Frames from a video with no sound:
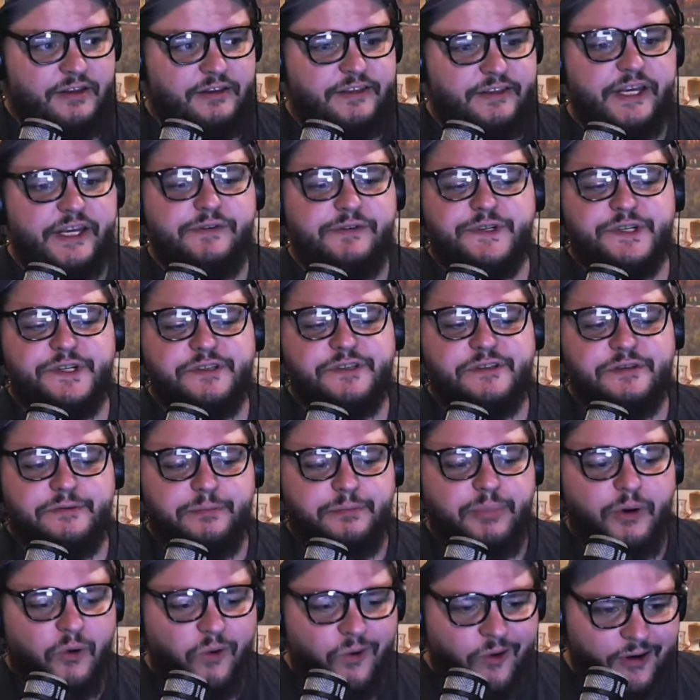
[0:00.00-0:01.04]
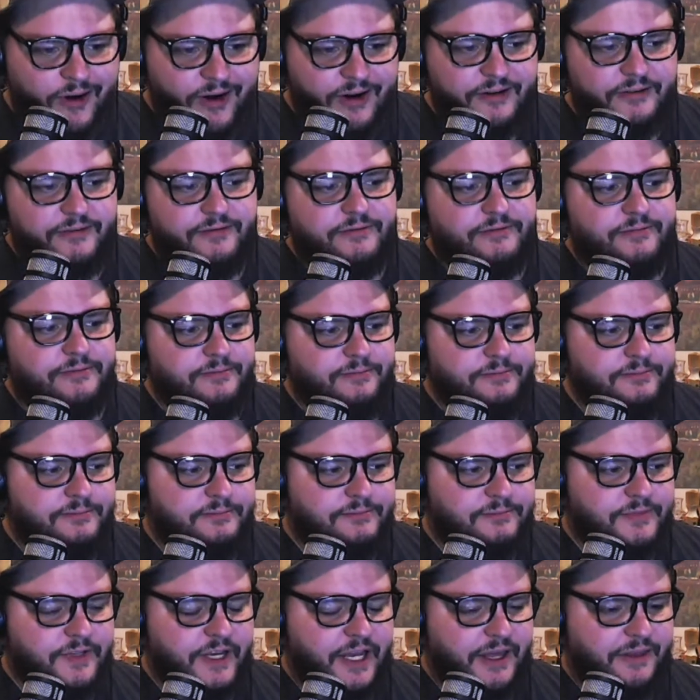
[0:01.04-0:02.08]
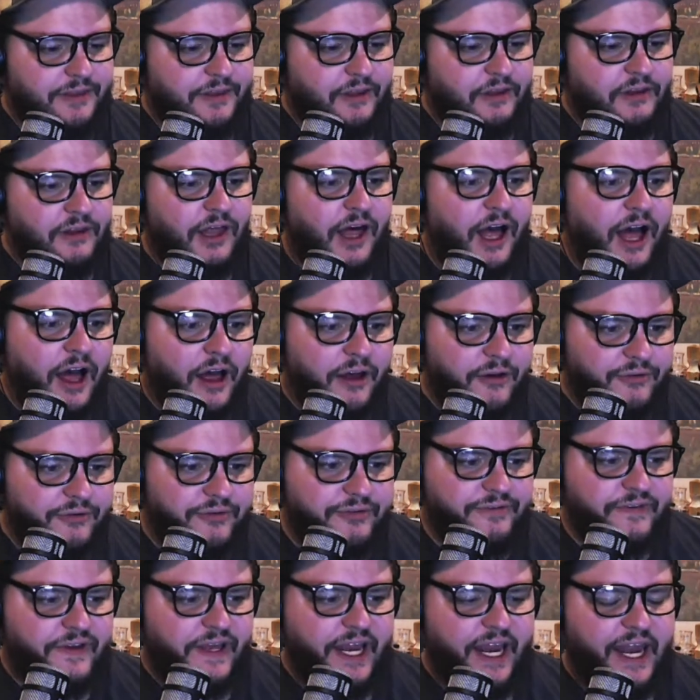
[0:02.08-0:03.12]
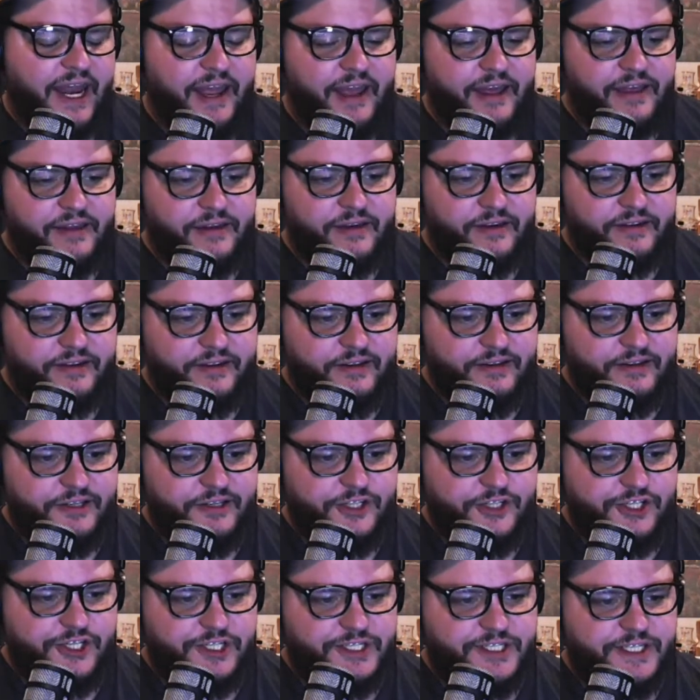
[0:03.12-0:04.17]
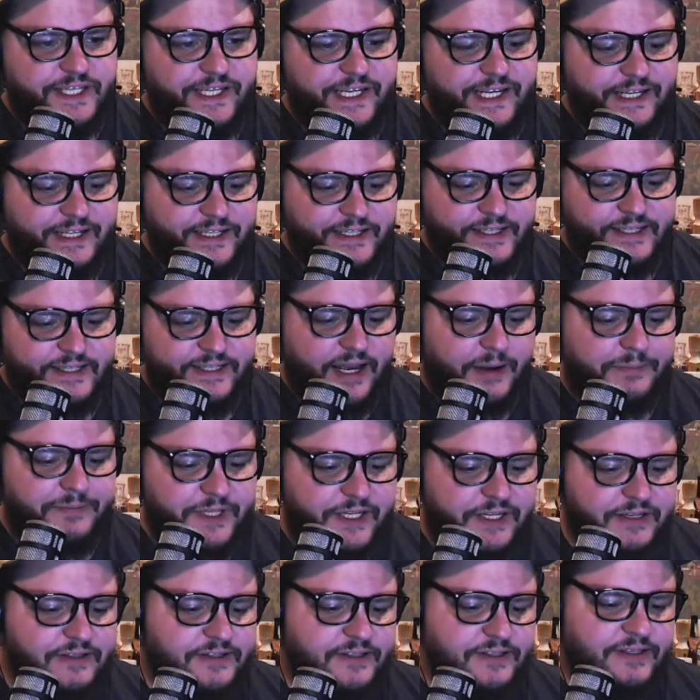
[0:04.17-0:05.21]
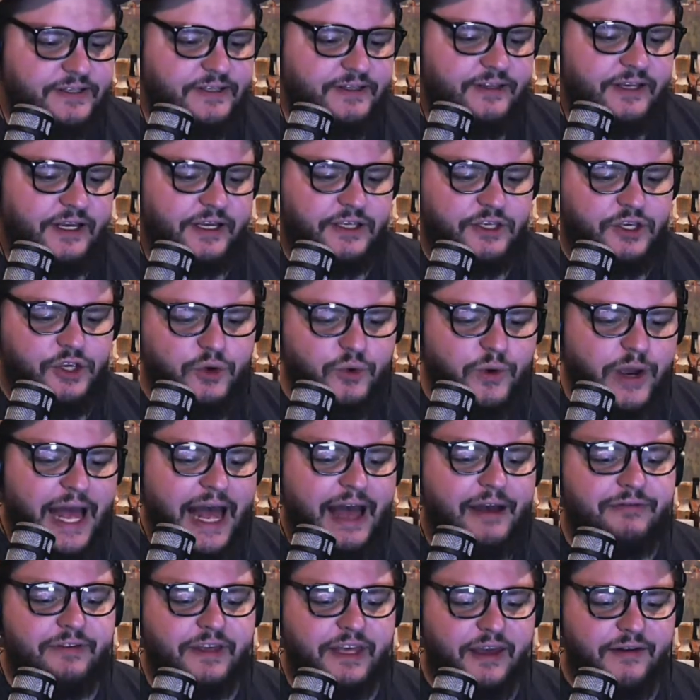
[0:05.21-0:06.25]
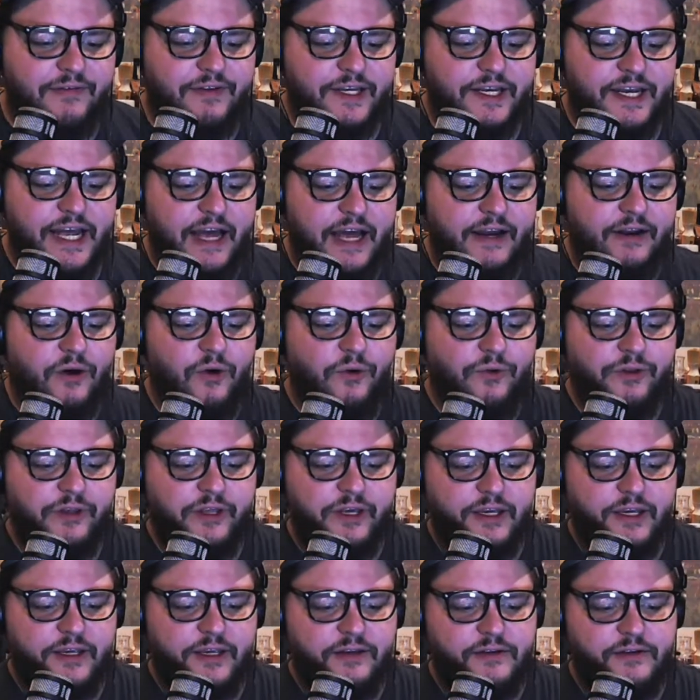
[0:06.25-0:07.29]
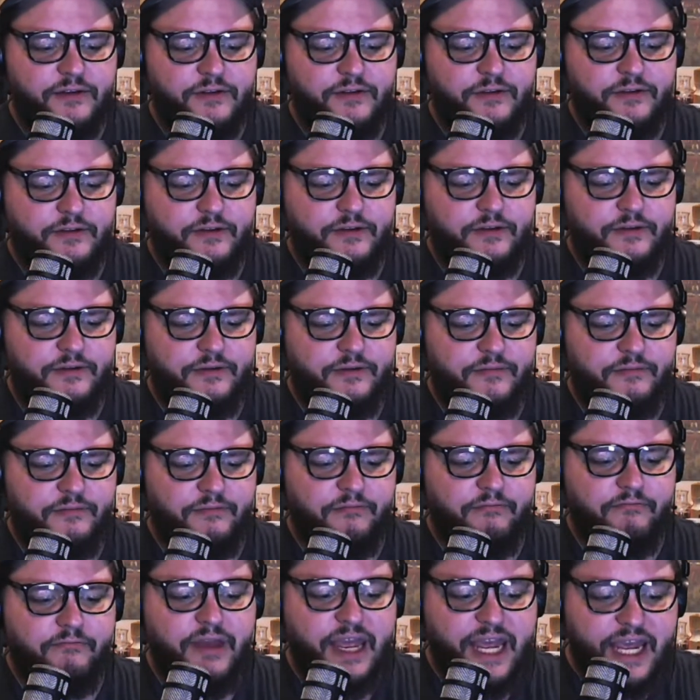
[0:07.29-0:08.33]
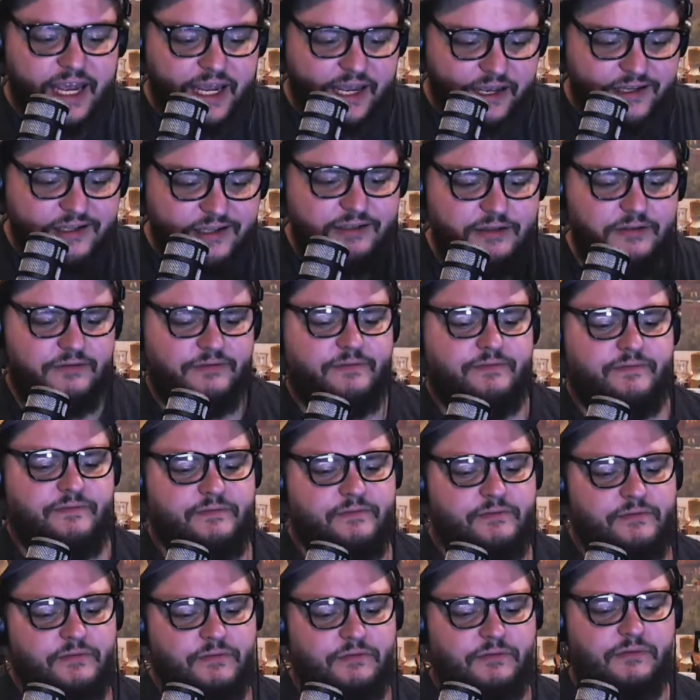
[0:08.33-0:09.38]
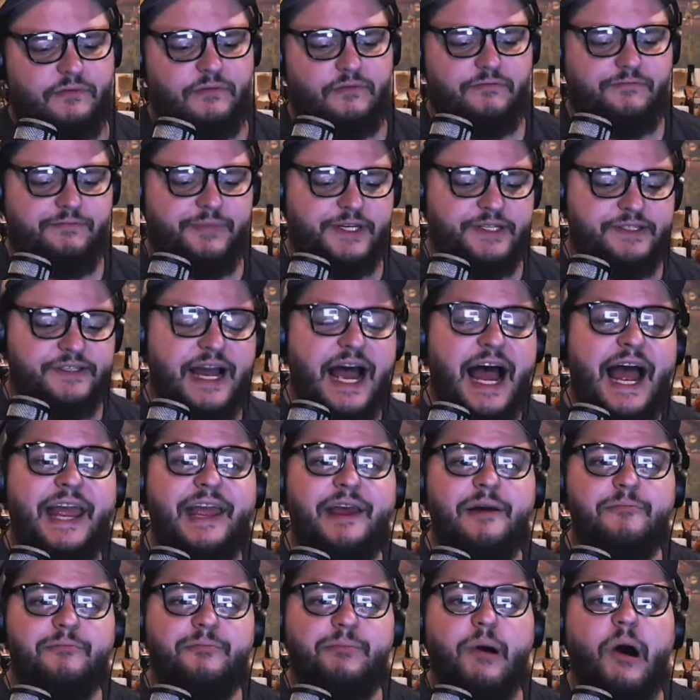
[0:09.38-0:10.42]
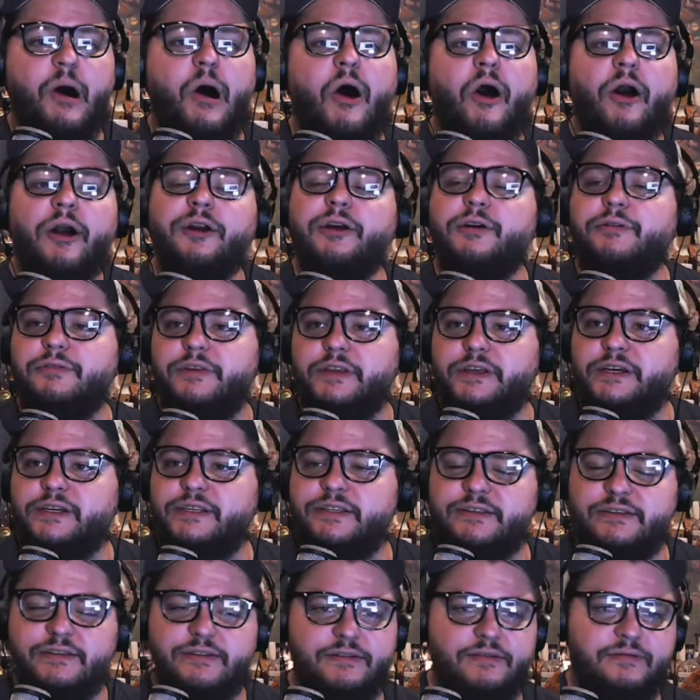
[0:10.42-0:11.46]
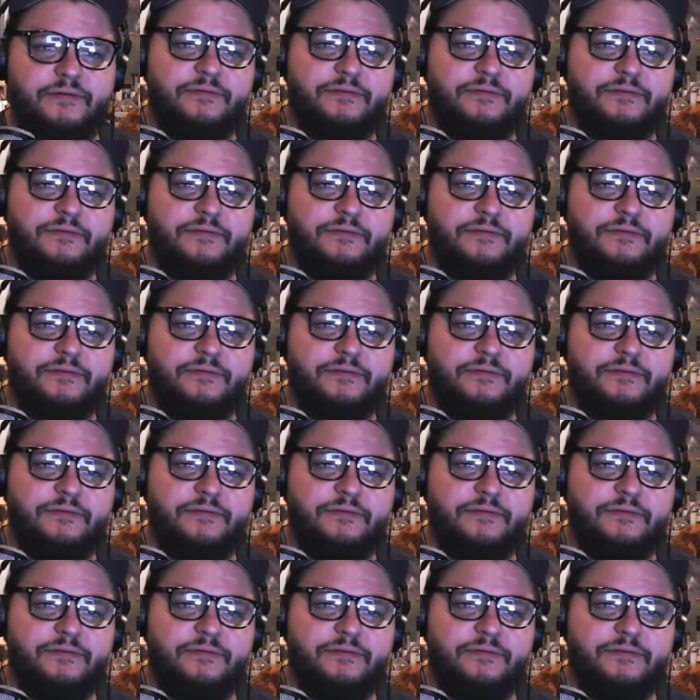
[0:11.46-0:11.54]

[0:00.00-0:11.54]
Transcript: Thank you for the support and the love and just the acceptance that you have given not only me, because I am part of this,